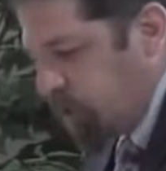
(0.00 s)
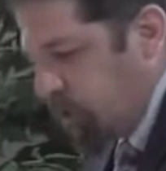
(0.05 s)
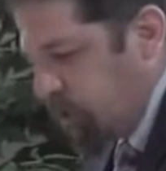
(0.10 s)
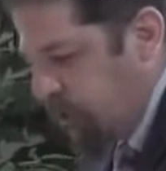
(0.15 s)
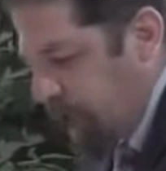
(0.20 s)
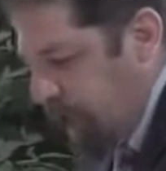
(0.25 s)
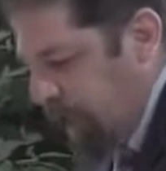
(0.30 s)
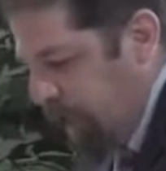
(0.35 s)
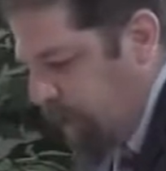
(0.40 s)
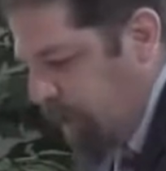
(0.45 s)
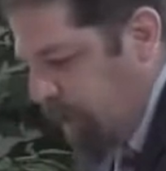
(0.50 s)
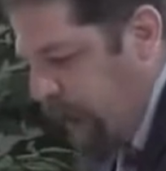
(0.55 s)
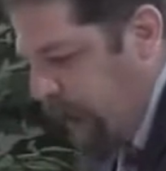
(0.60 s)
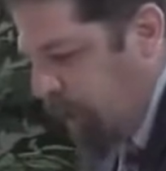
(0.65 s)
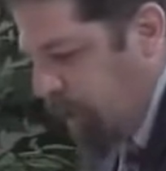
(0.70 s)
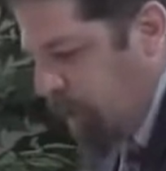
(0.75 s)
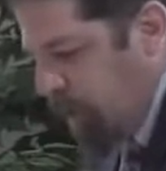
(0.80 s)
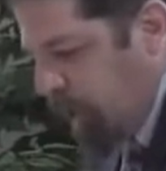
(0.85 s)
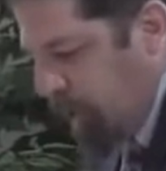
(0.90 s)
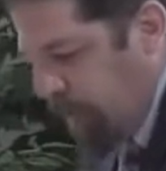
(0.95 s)
so that he
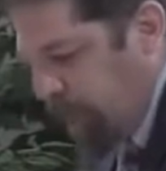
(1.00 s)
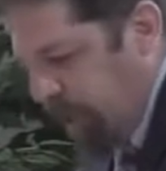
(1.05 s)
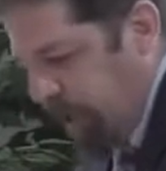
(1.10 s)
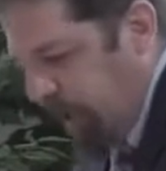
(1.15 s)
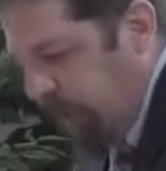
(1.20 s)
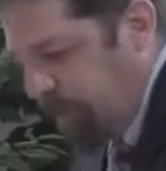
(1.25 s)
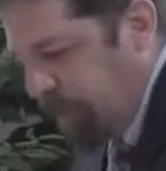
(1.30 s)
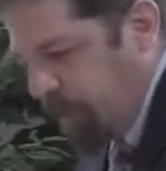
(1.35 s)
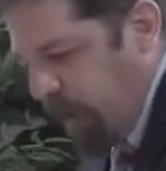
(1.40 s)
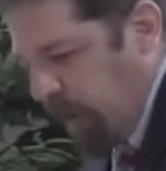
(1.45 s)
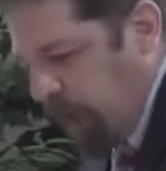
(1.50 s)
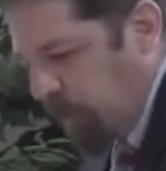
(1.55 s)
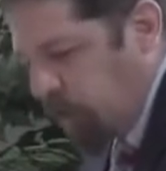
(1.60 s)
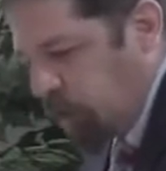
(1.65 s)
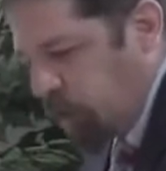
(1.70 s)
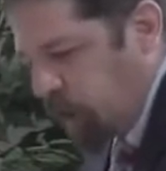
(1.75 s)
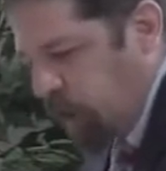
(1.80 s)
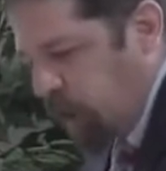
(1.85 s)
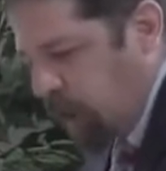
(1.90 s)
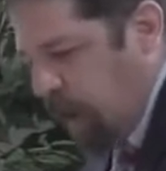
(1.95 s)
might redeem
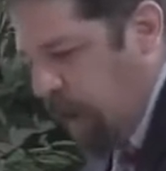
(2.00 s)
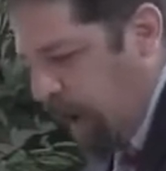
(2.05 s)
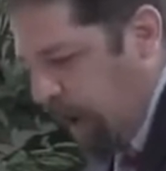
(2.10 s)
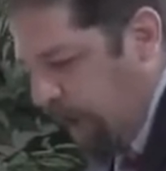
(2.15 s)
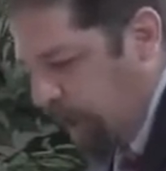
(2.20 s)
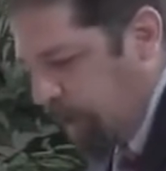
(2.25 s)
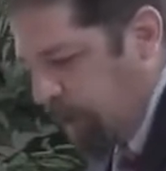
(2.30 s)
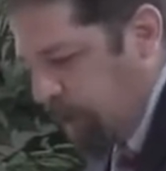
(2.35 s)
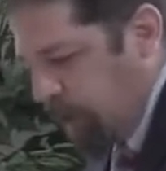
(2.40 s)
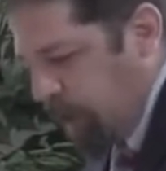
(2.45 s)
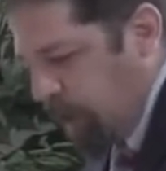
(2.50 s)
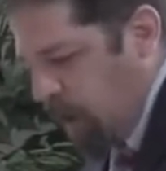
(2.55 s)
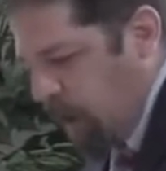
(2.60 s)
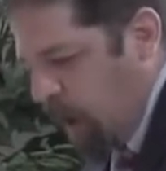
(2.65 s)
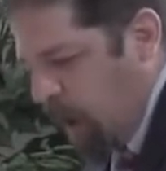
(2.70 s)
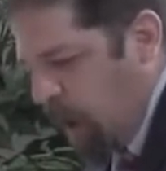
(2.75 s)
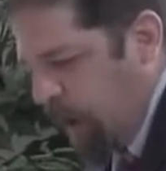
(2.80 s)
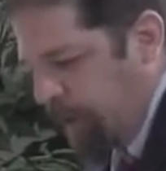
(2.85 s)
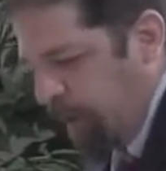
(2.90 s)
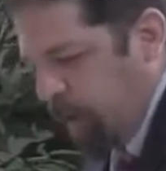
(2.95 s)
those who were under the
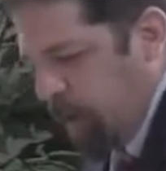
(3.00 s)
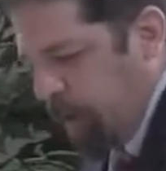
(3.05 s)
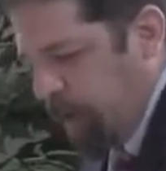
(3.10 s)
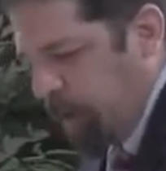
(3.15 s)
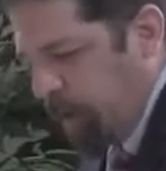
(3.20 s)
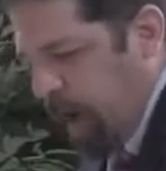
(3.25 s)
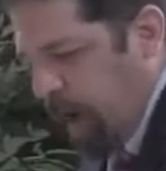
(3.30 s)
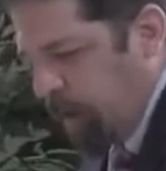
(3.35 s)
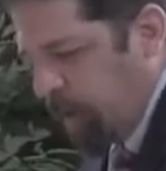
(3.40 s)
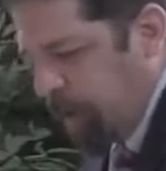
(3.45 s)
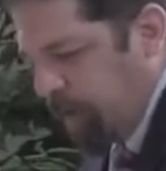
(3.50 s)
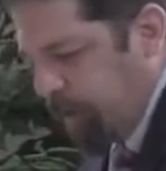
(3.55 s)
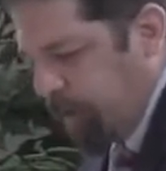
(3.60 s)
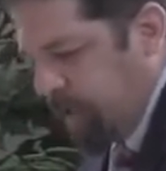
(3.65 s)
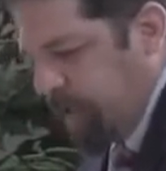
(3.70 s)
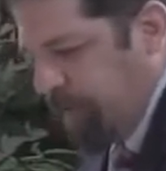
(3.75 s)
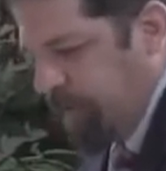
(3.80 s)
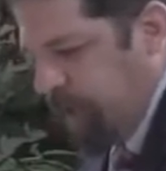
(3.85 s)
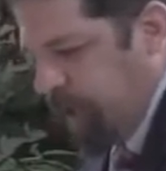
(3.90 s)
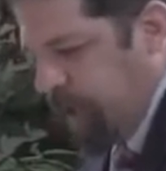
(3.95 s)
law, that we might
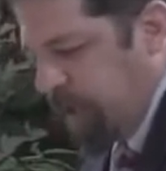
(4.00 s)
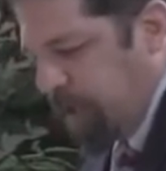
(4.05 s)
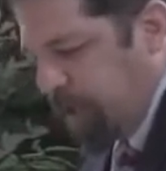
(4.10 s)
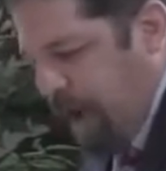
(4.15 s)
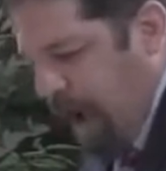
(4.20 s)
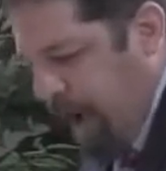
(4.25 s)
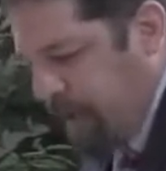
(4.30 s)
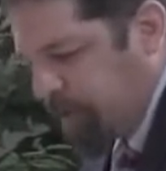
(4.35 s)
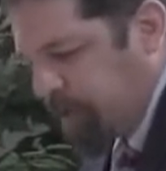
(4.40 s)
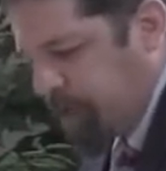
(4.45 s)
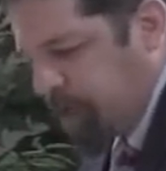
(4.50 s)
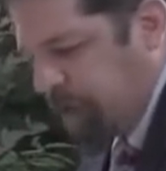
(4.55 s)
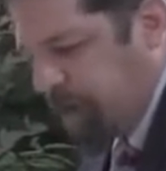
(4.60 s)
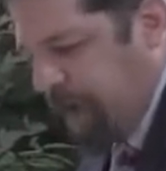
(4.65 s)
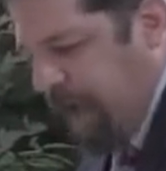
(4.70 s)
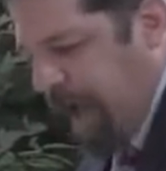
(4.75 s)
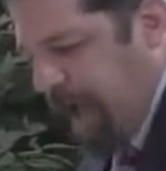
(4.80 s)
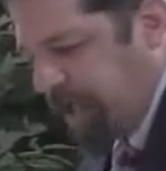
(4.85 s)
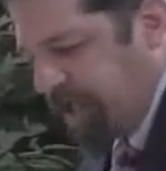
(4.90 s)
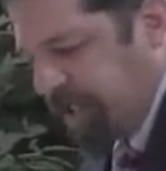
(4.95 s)
receive the
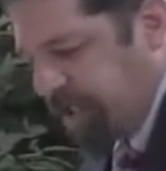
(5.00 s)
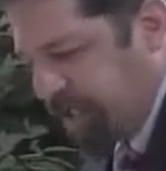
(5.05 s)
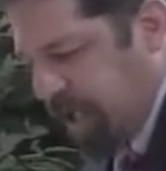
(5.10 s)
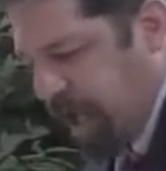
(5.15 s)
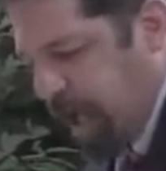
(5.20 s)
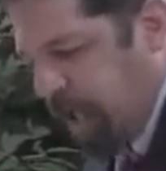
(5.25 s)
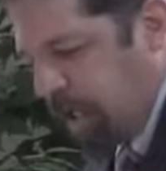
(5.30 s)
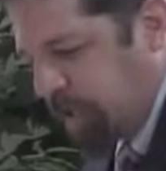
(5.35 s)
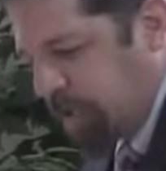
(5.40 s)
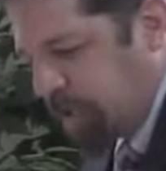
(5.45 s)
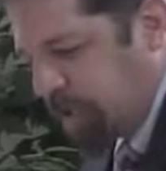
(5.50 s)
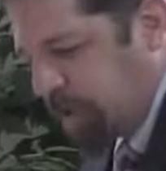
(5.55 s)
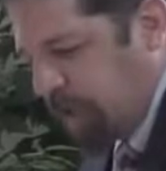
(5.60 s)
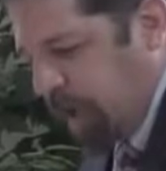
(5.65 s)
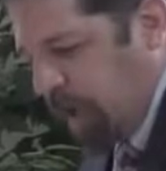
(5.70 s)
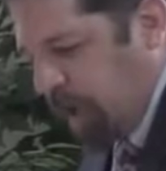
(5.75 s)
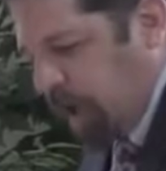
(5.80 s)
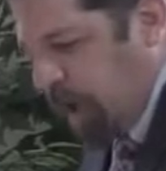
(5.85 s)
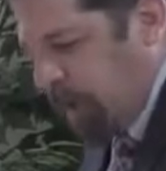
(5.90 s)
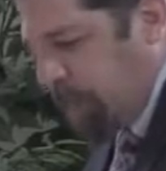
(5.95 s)
adoption as sons.
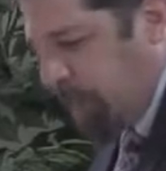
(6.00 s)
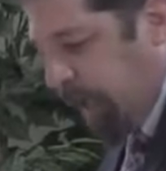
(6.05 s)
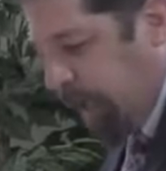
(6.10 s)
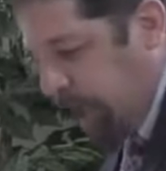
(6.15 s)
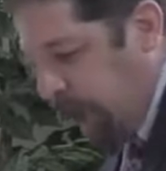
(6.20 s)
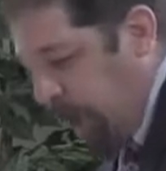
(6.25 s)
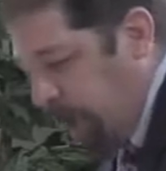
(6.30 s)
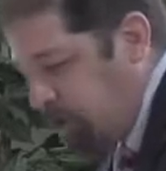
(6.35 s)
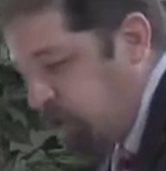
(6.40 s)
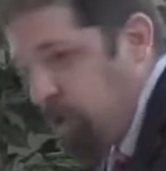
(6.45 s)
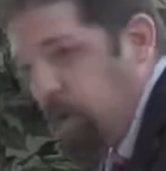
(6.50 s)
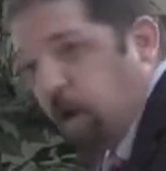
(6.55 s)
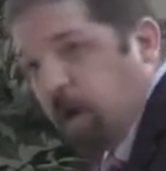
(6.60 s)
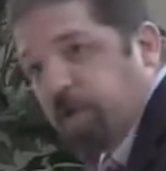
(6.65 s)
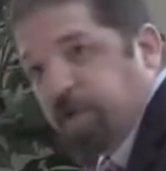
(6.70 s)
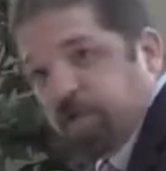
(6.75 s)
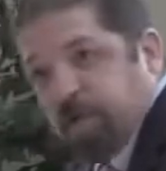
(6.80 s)
Because you are